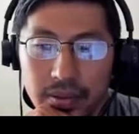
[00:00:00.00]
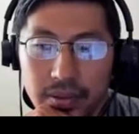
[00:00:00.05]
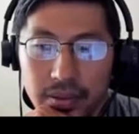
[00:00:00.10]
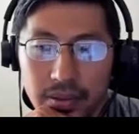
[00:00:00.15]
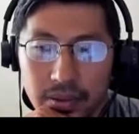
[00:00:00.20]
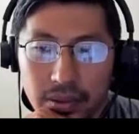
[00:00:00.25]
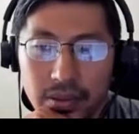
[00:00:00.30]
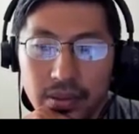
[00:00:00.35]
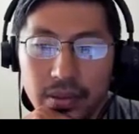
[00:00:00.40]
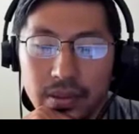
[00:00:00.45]

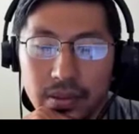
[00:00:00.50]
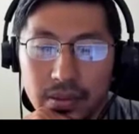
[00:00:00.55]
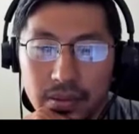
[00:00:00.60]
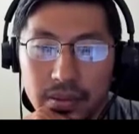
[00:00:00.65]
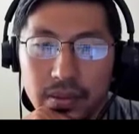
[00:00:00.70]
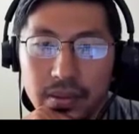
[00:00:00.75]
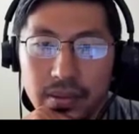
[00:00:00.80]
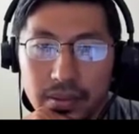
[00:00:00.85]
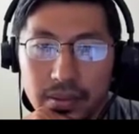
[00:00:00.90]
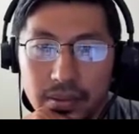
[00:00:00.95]
Good,
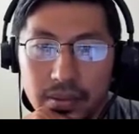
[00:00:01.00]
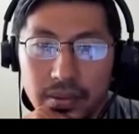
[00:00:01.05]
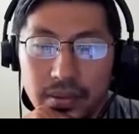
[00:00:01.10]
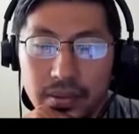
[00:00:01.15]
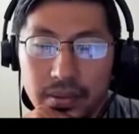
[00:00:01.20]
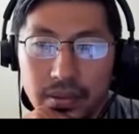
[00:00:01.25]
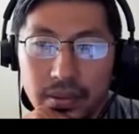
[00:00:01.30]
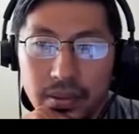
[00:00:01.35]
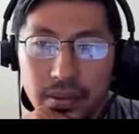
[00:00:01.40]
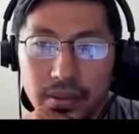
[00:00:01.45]

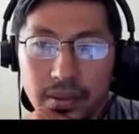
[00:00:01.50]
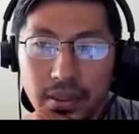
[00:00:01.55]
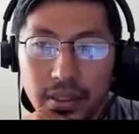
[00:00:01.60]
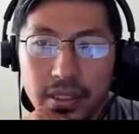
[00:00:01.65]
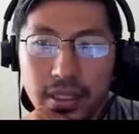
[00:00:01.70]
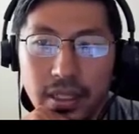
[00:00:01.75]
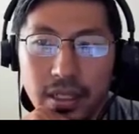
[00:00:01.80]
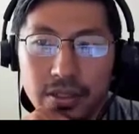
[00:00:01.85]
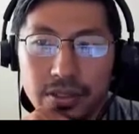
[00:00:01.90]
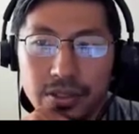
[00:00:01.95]
good.
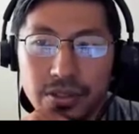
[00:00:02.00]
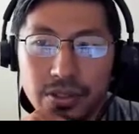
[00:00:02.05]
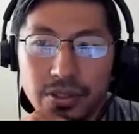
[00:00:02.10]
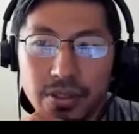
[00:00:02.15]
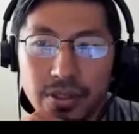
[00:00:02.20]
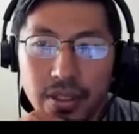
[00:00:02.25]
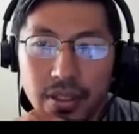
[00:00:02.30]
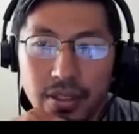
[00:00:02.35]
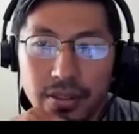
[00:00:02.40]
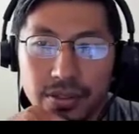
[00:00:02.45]
And how's
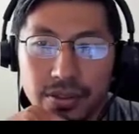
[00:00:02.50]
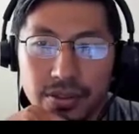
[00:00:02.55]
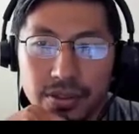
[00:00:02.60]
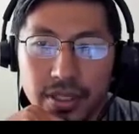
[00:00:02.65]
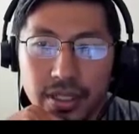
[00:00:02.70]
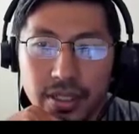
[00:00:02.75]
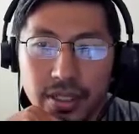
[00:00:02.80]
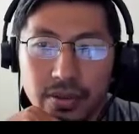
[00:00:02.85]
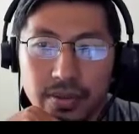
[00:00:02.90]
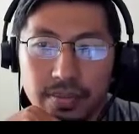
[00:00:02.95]
your
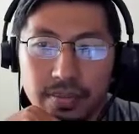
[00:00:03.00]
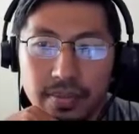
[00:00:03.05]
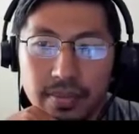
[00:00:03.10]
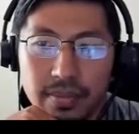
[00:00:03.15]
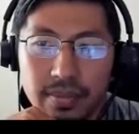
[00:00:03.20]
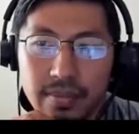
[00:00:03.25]
sacrum?